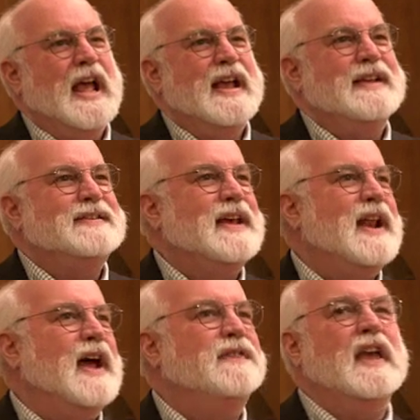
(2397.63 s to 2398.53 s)
He said,
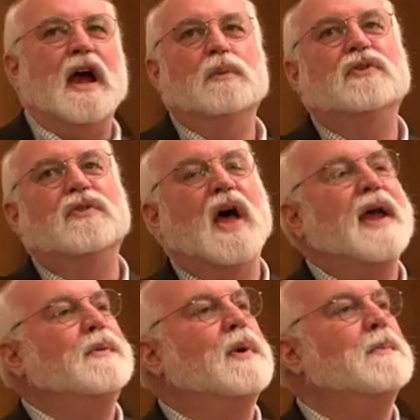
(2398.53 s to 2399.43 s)
I think I was
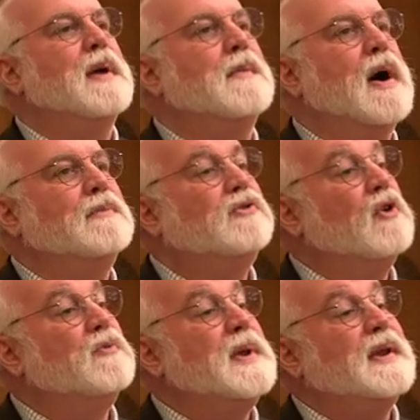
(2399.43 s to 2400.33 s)
9 when my mom
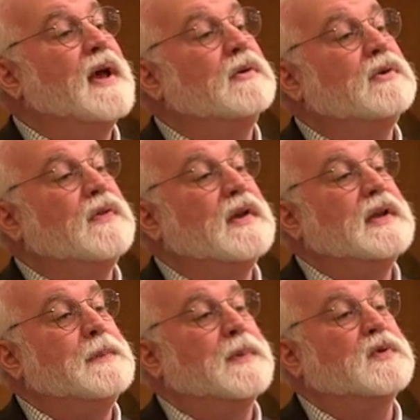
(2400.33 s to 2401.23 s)
drove me down to the
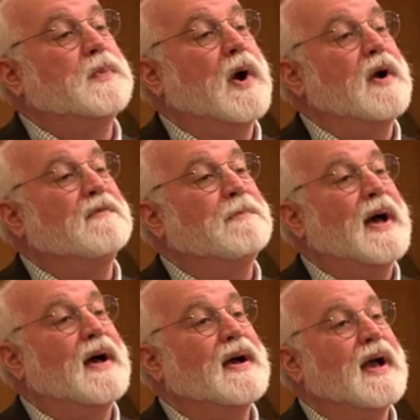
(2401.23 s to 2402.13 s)
deepest part of Baja